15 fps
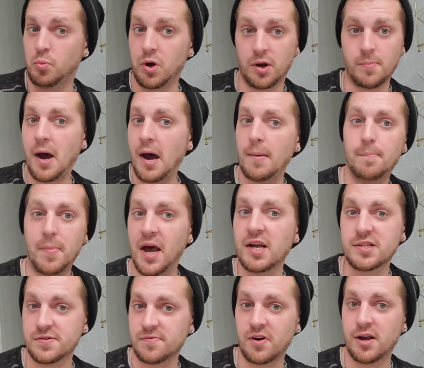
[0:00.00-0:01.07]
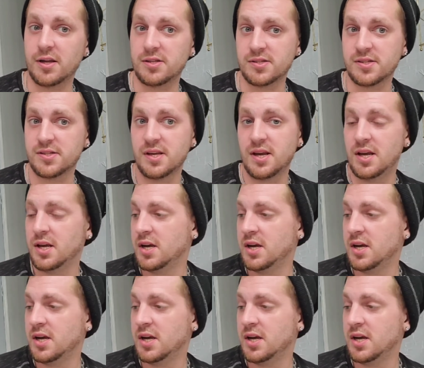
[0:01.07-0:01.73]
one of my best friends